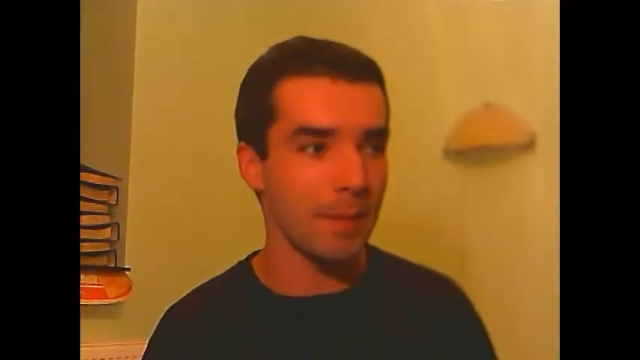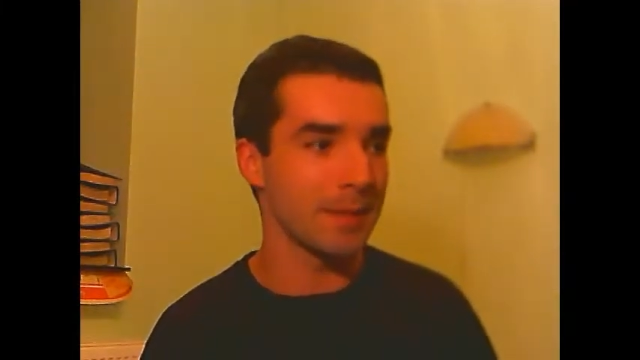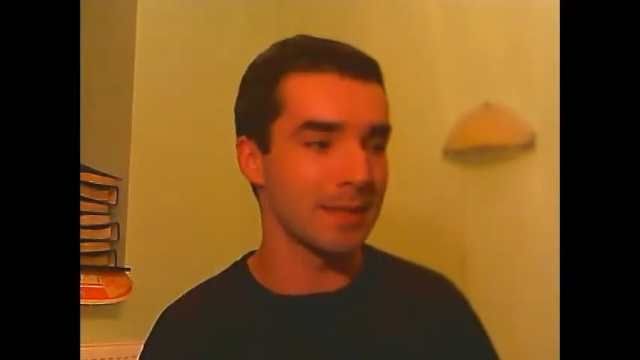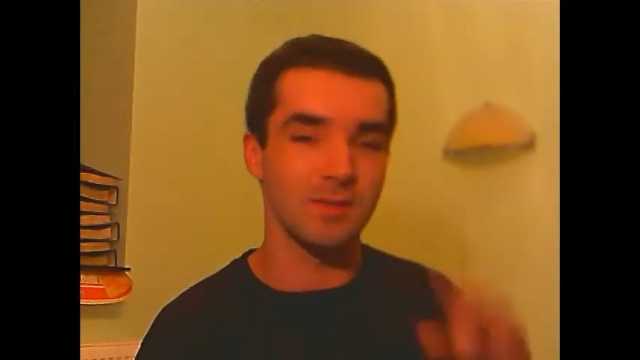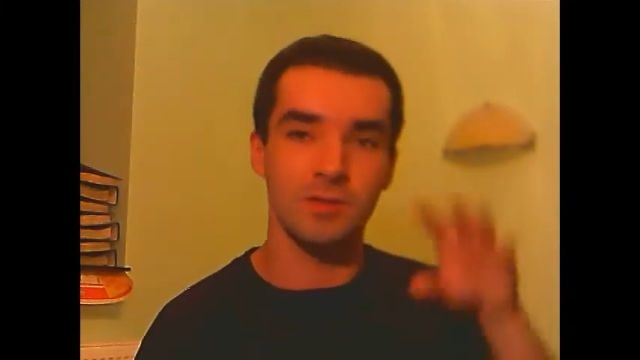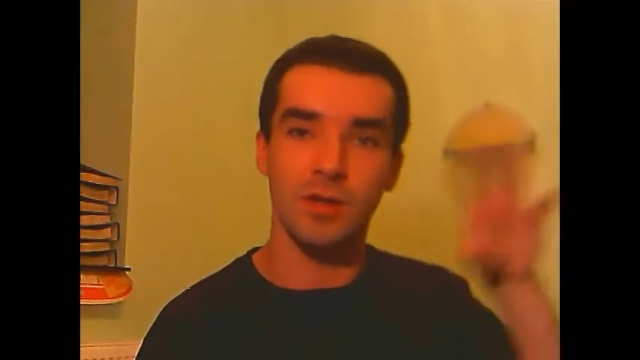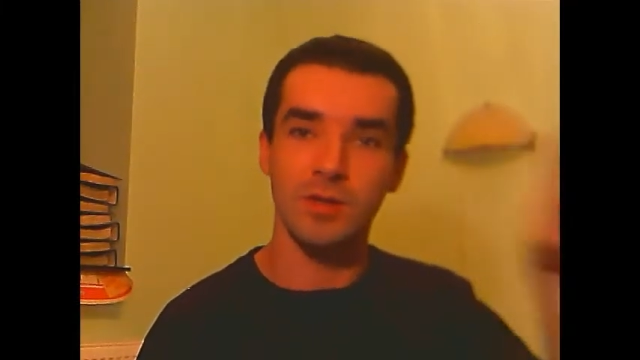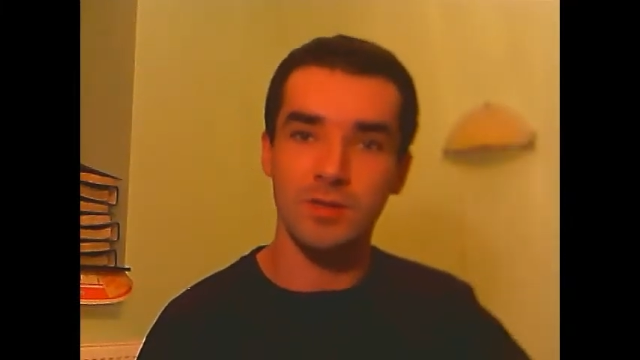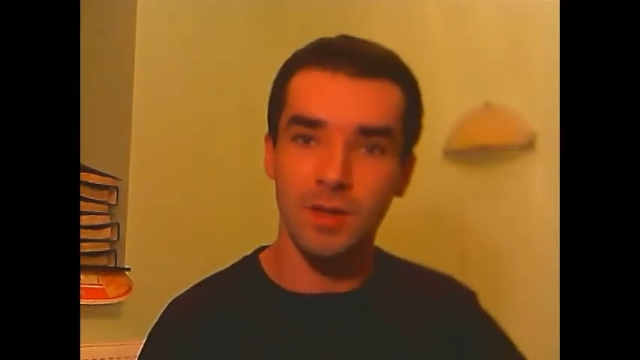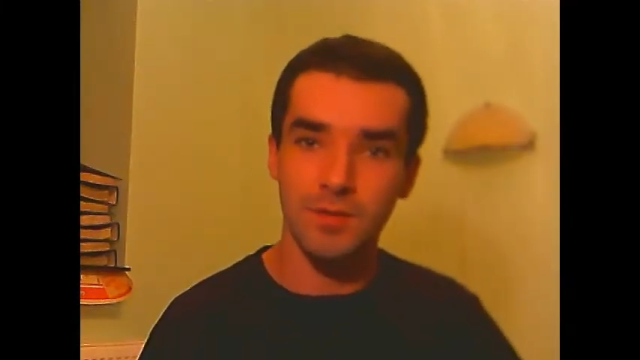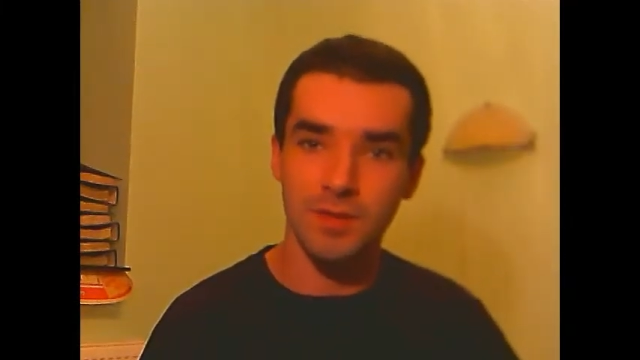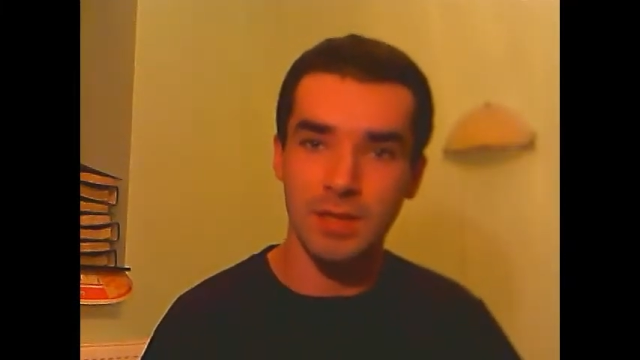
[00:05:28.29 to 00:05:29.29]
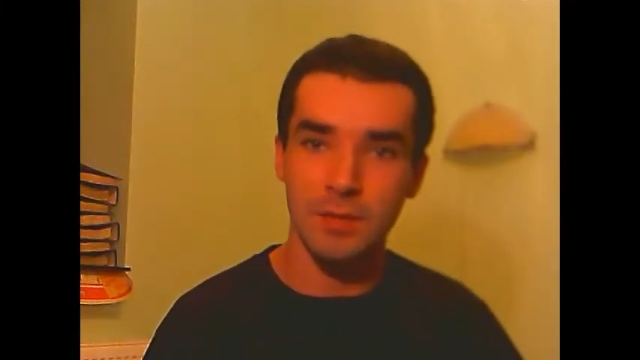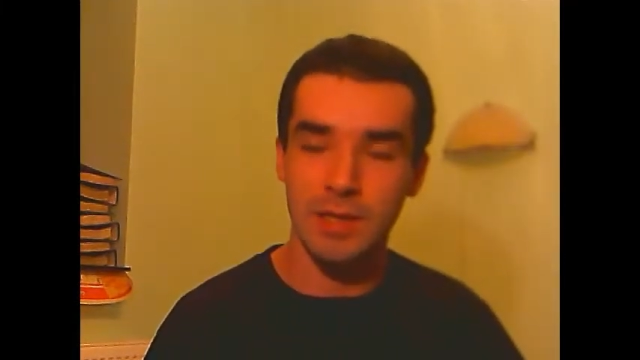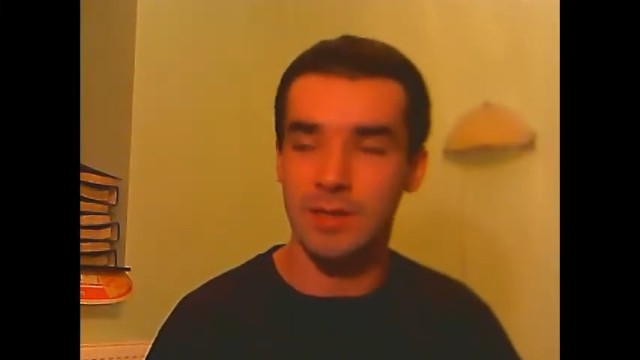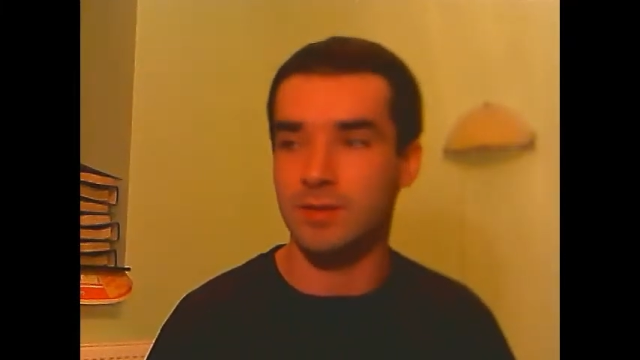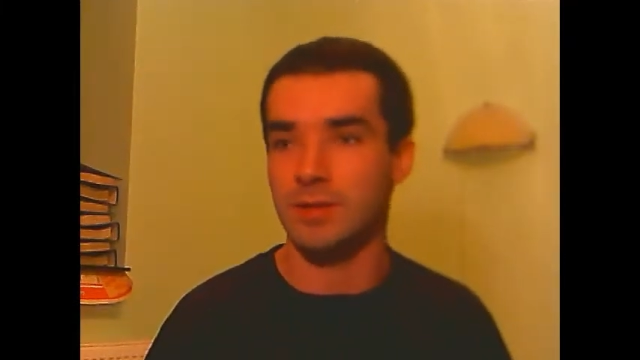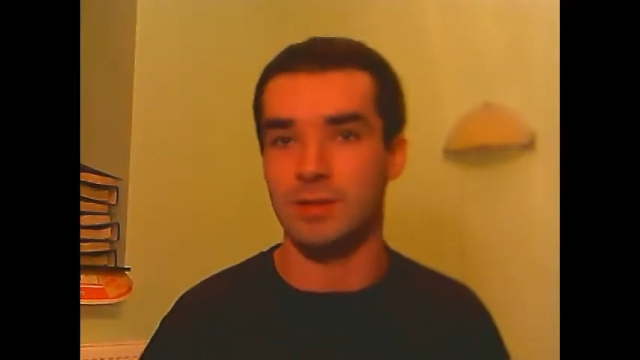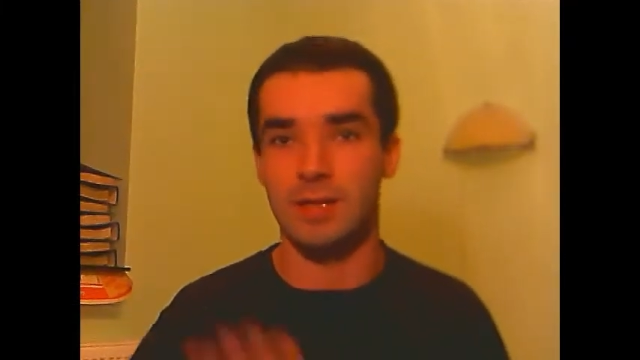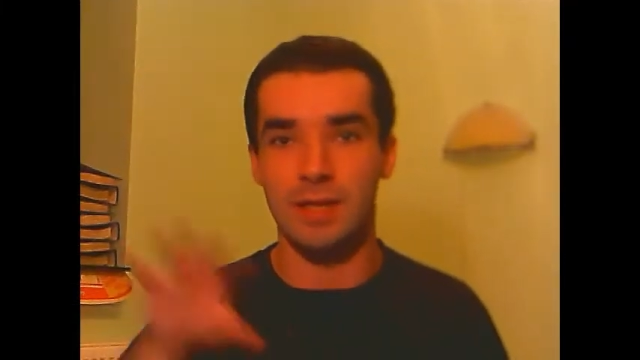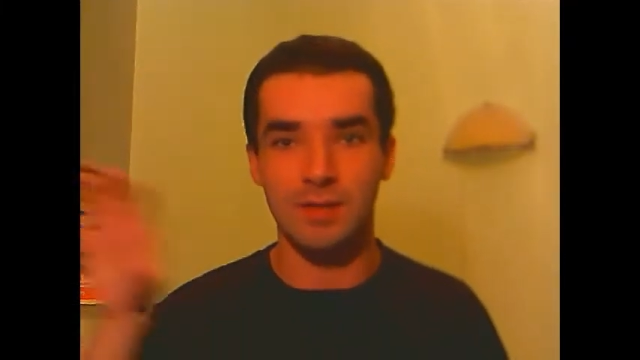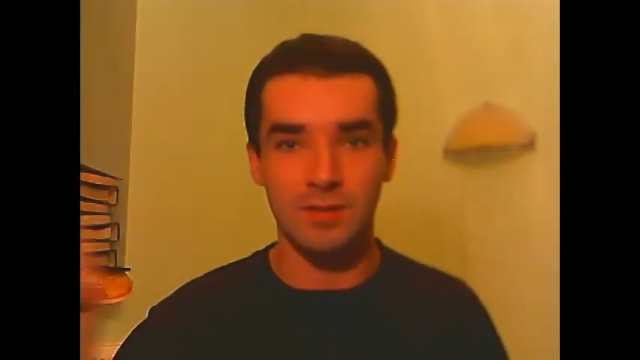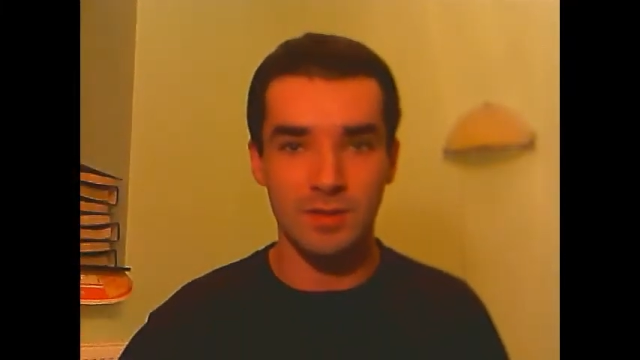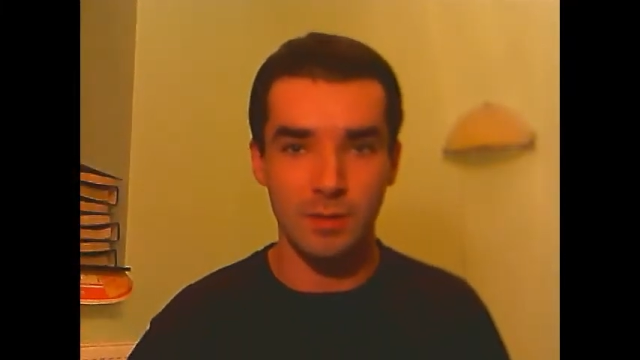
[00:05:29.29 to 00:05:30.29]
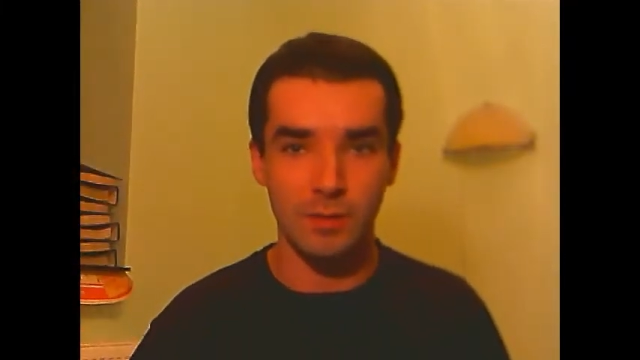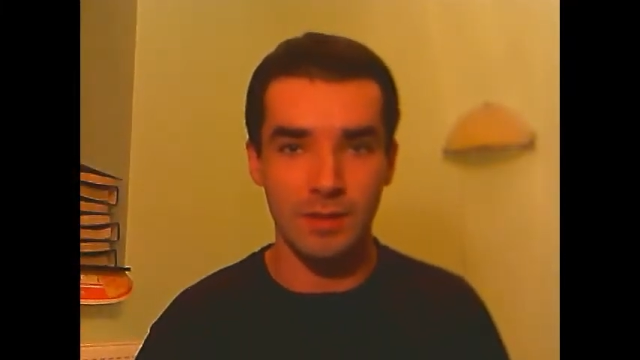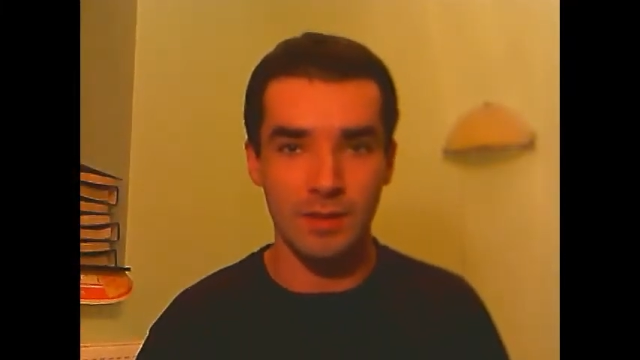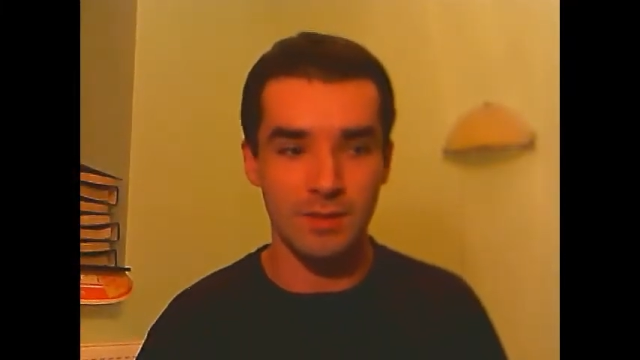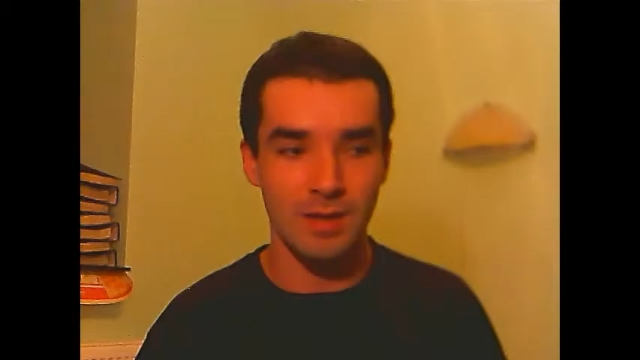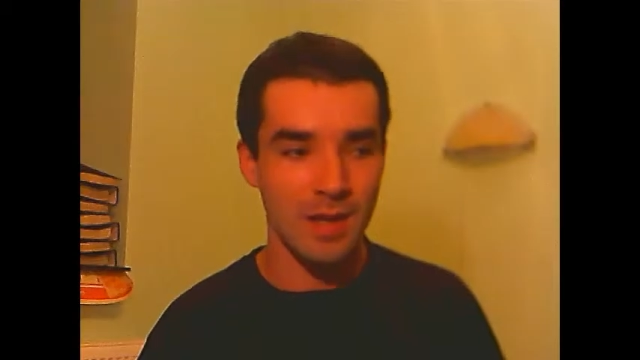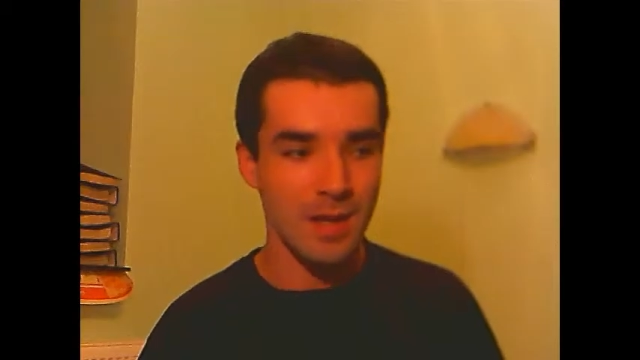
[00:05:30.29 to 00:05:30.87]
I mean, it starts off serious, it ends serious.